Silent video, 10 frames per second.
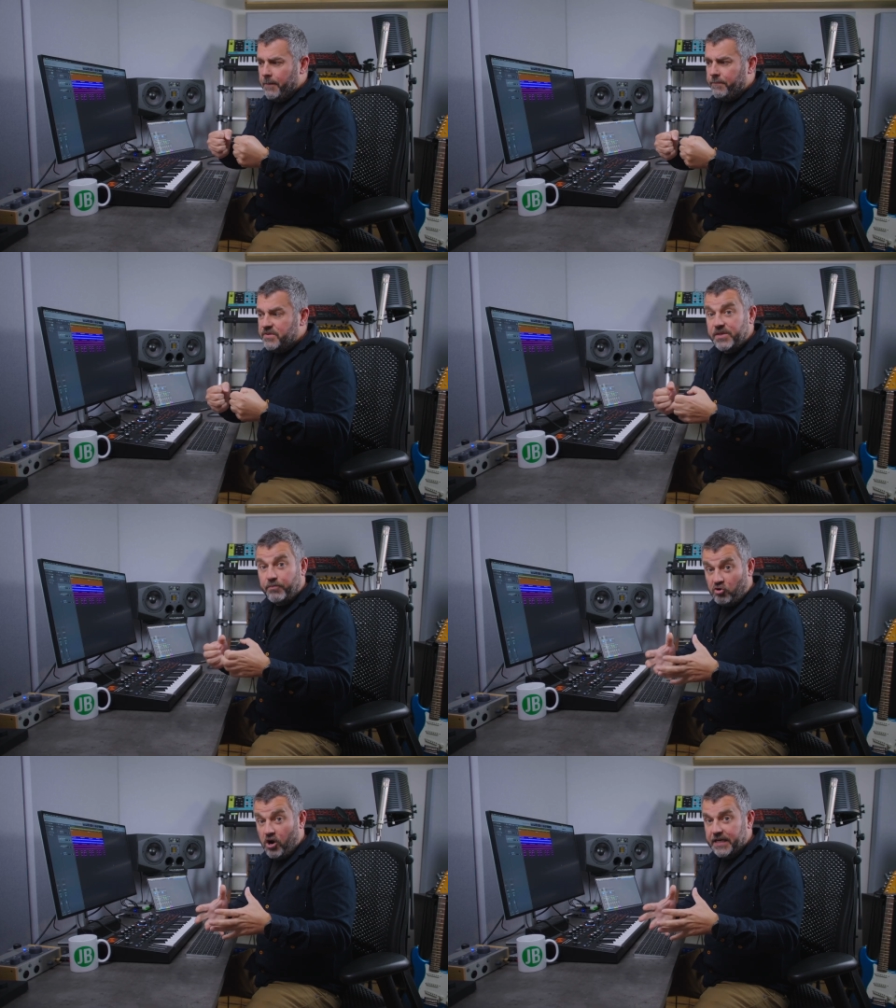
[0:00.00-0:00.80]

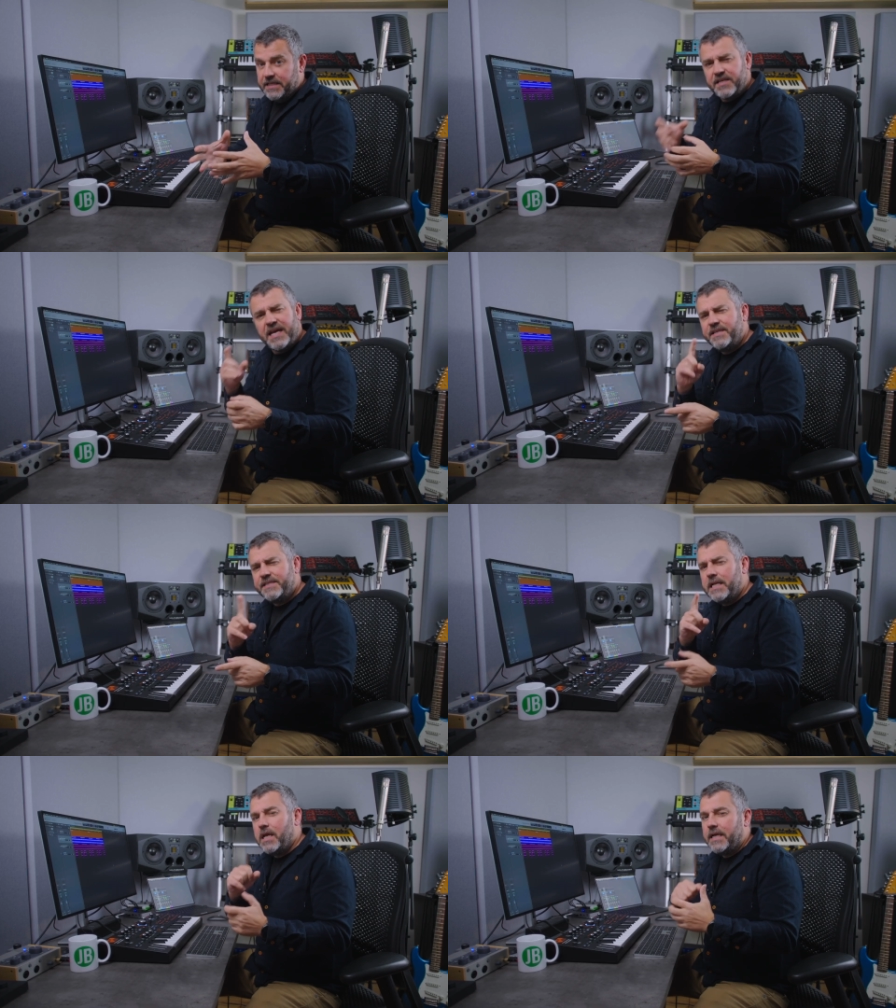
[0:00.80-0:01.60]
surprise and
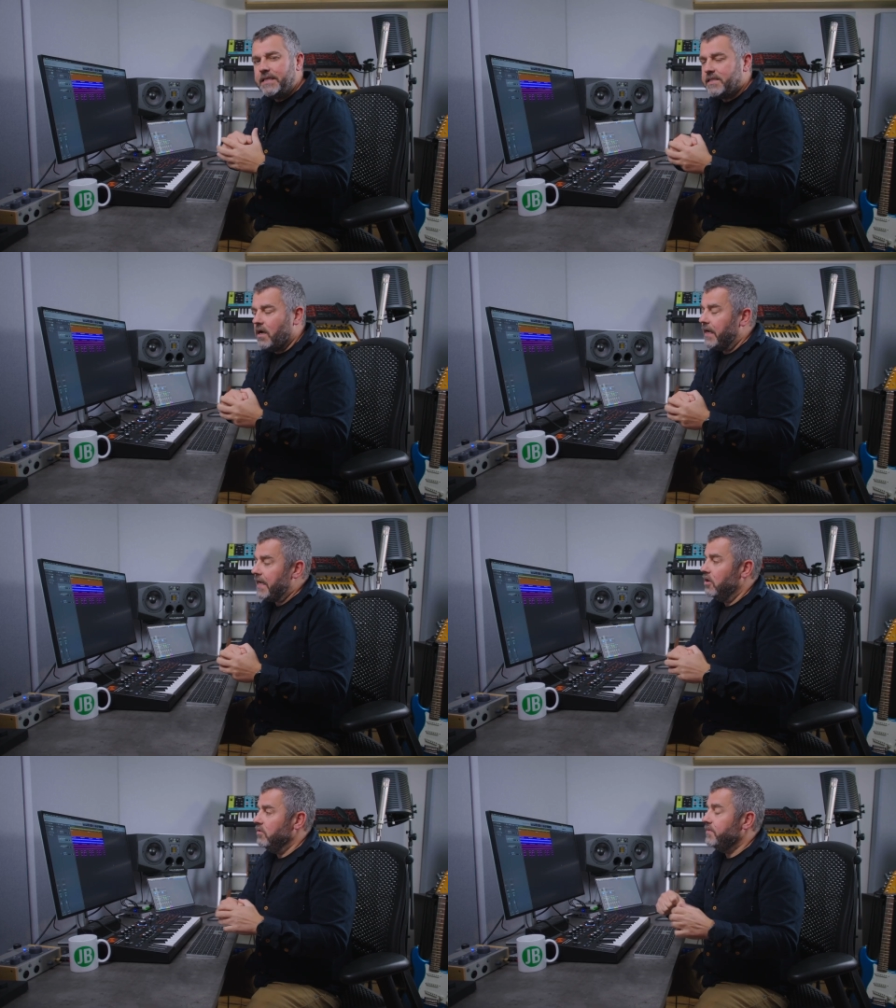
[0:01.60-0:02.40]
delight, I
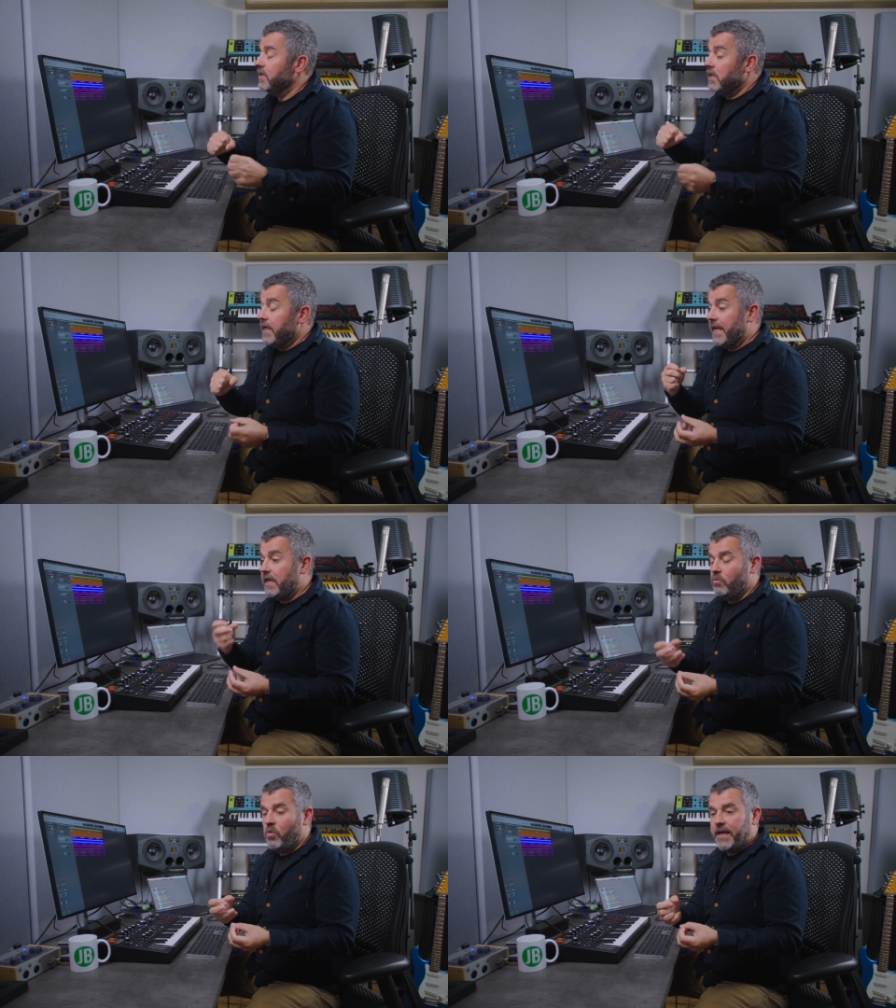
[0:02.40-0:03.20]
hope,
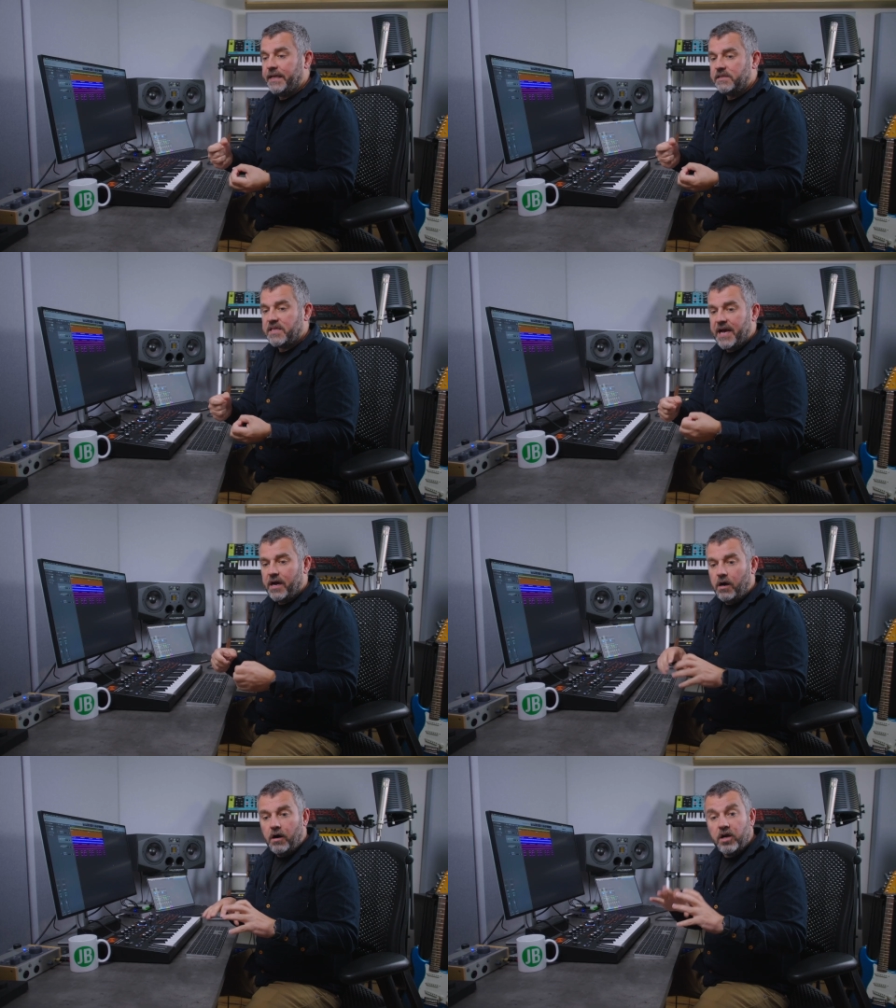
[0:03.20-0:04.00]
in ways that
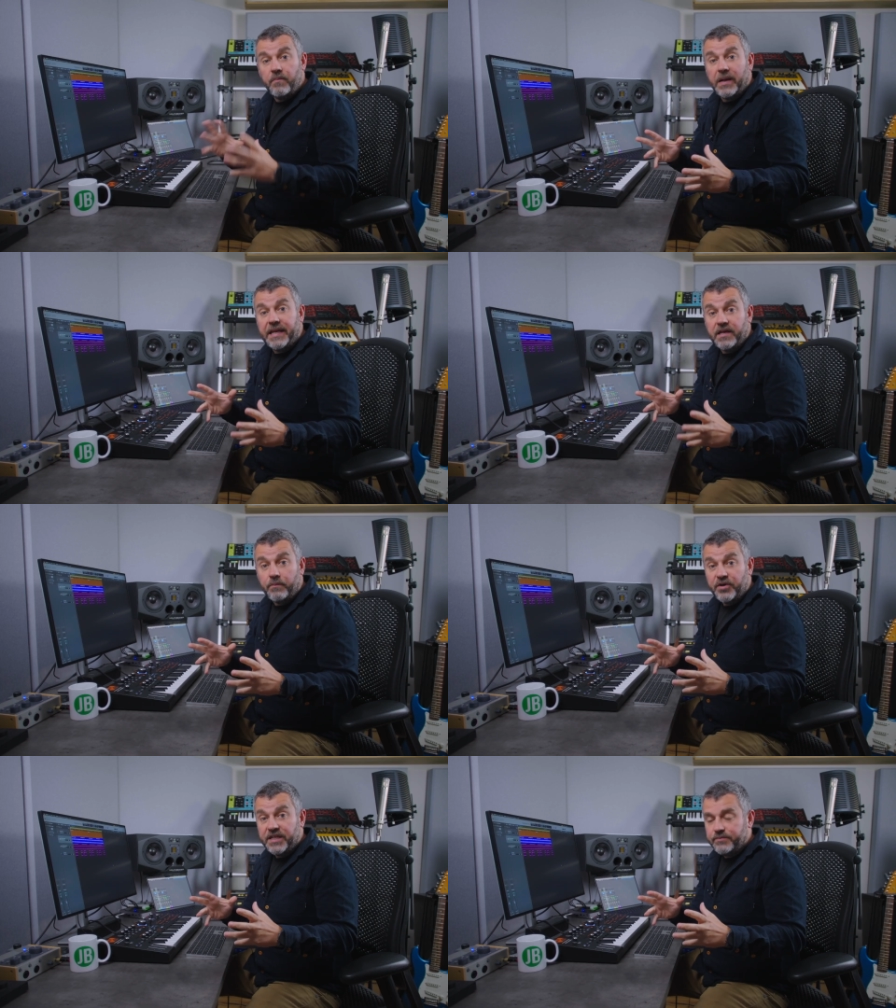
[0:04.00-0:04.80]
are completely
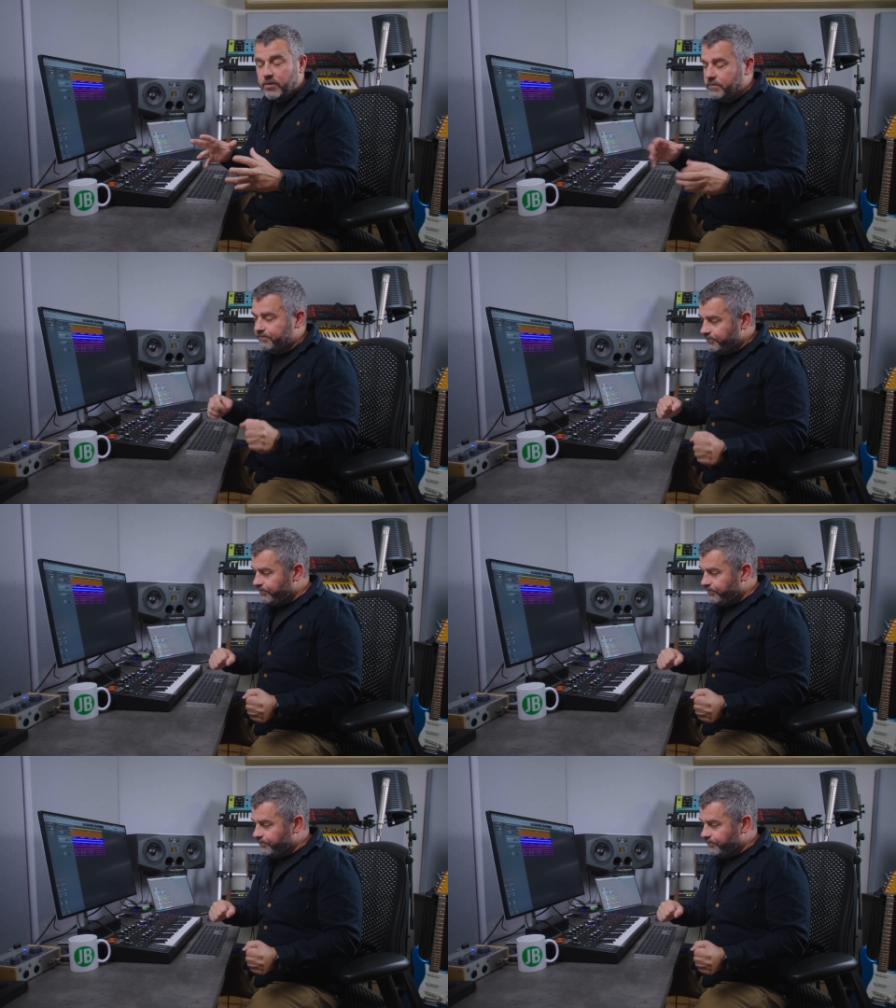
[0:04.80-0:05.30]
unpredictable.